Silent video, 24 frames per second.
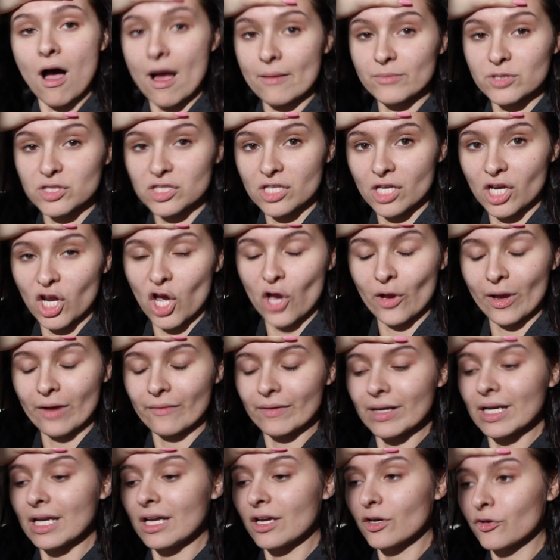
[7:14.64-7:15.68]
I'm just gonna go get
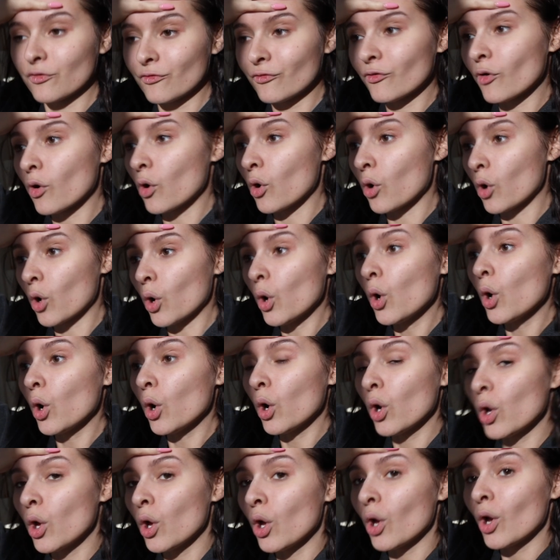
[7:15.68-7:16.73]
ready for
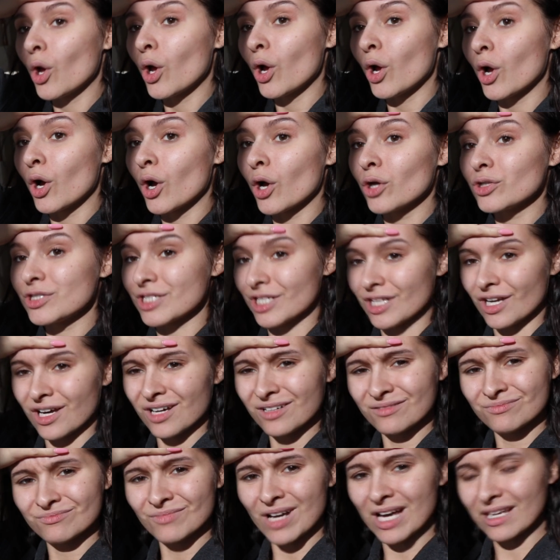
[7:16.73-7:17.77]

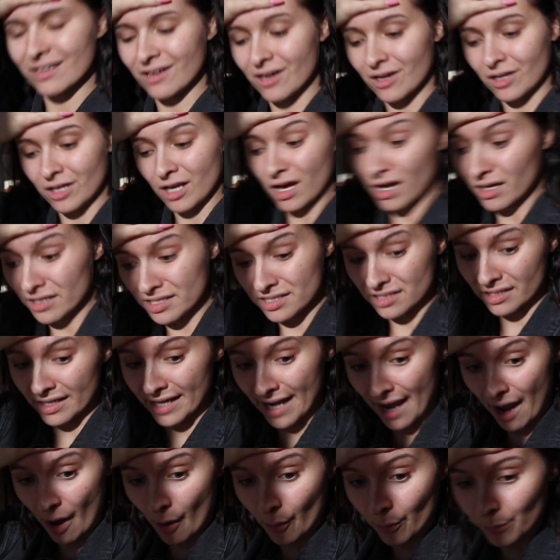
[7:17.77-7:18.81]
dinner and our last night
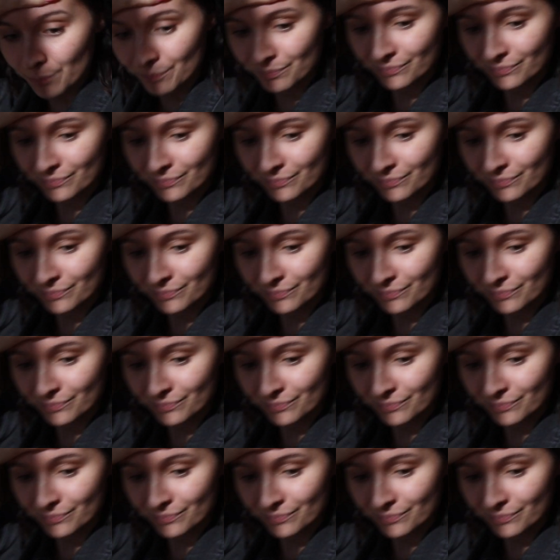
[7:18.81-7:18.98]
out.